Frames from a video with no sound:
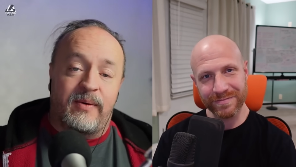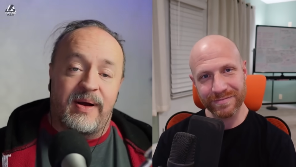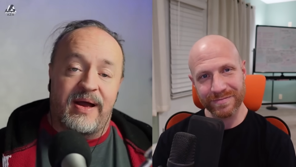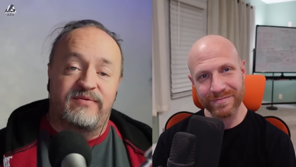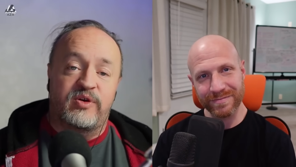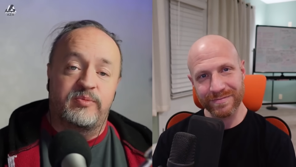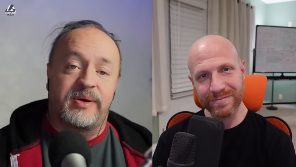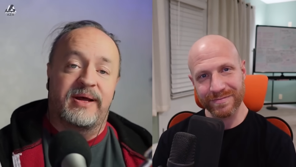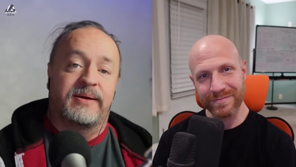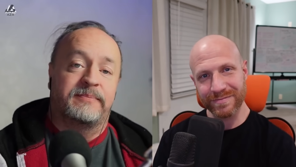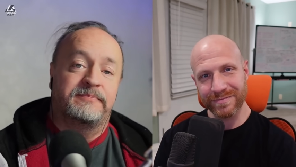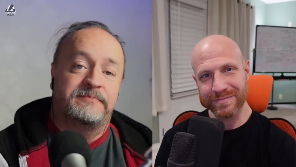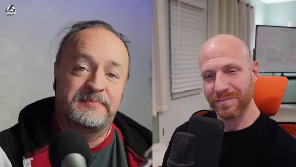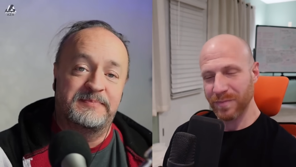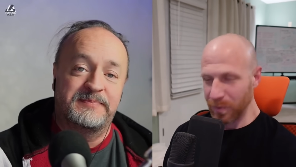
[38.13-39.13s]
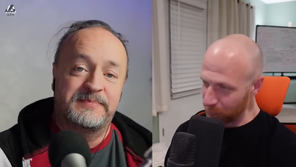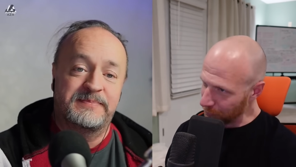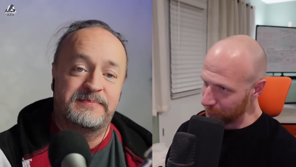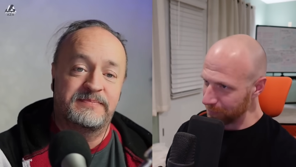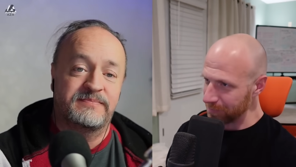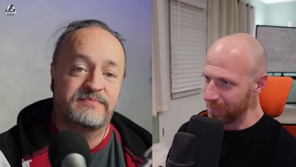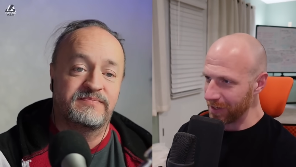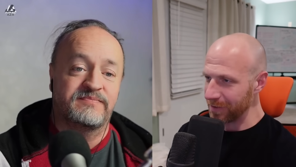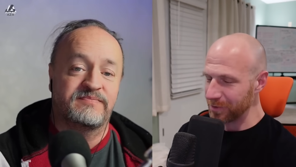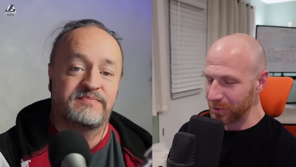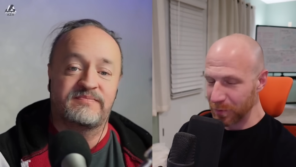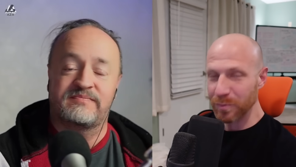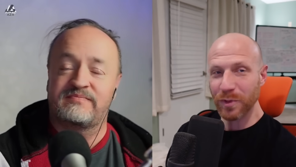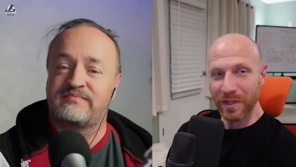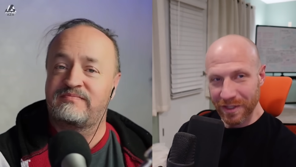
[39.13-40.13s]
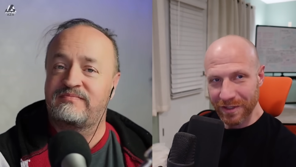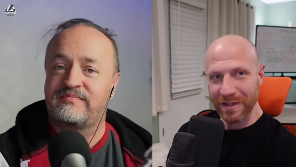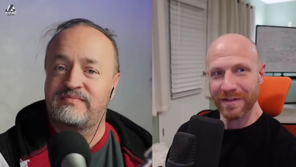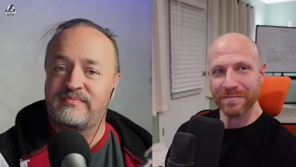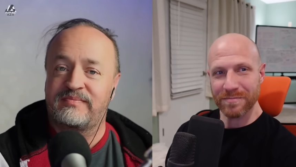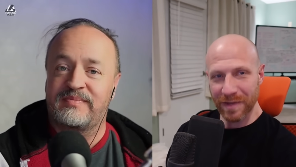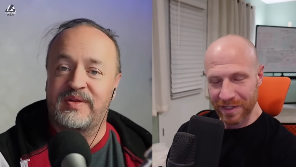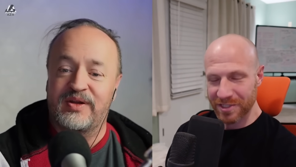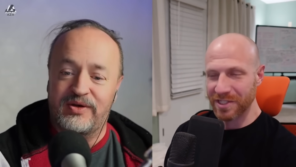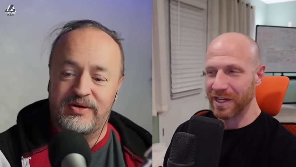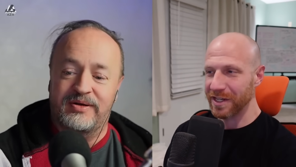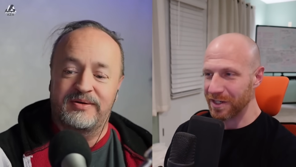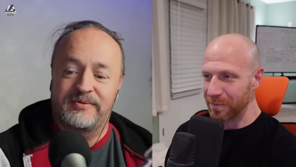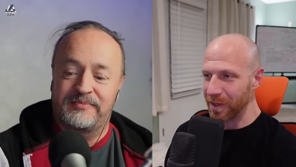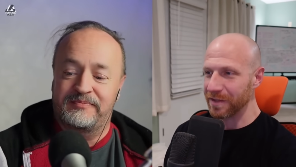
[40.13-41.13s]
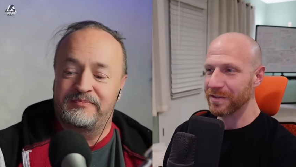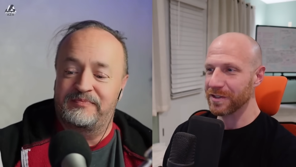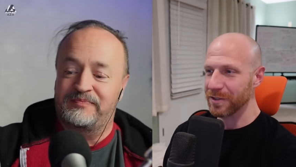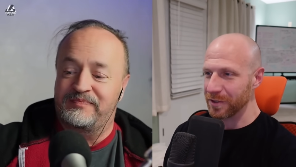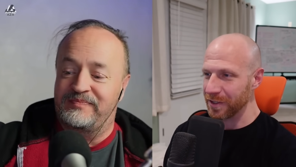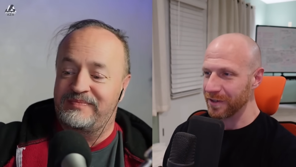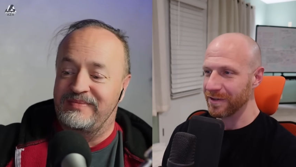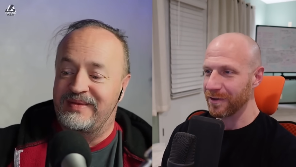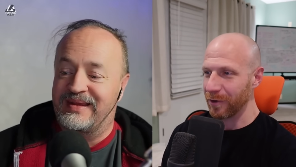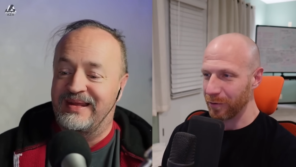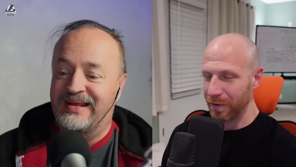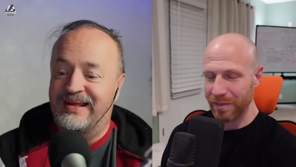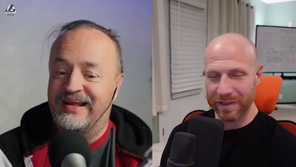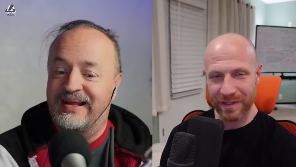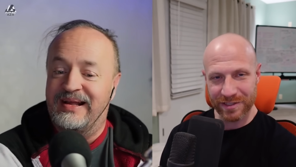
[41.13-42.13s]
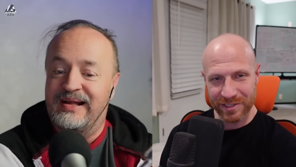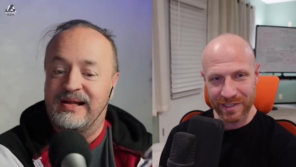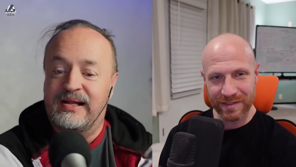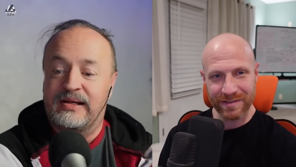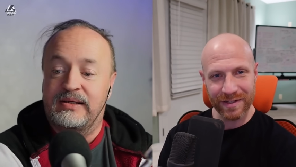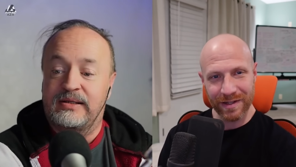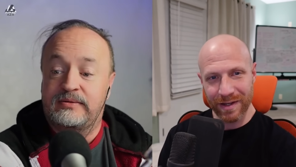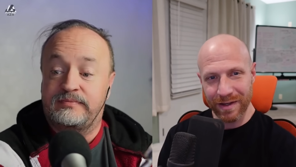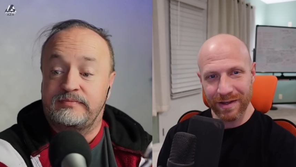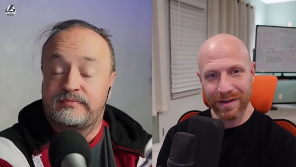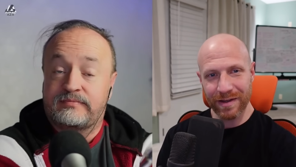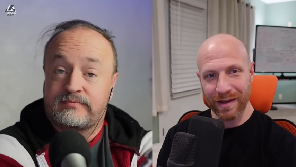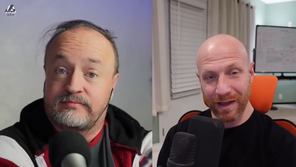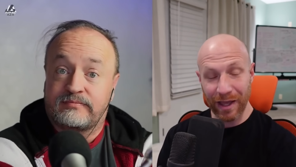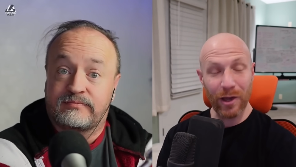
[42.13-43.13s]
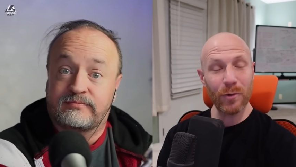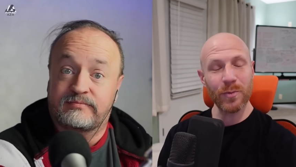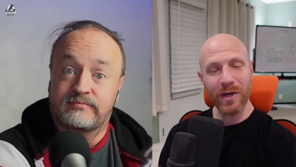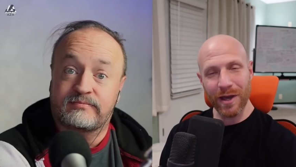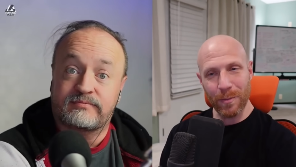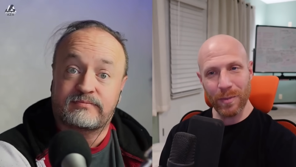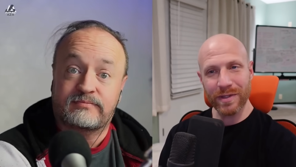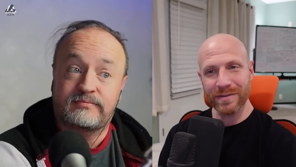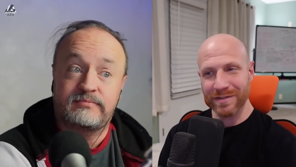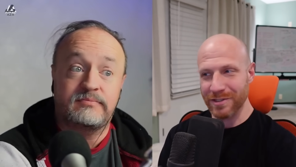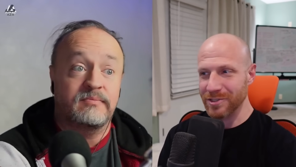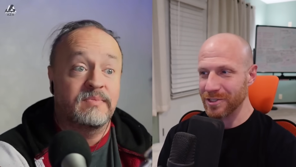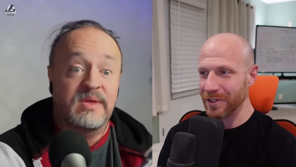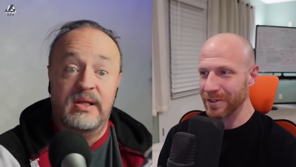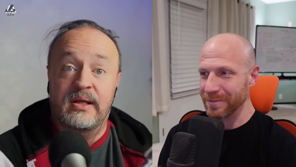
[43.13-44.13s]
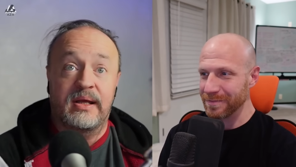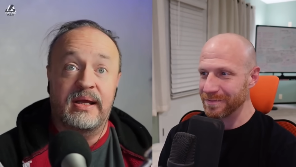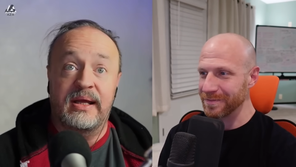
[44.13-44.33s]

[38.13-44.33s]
Speaker 1: How have you been?
Speaker 2: Been pr- uh, doing pretty good. Excited about the new year and all the things that uh, I hope come this year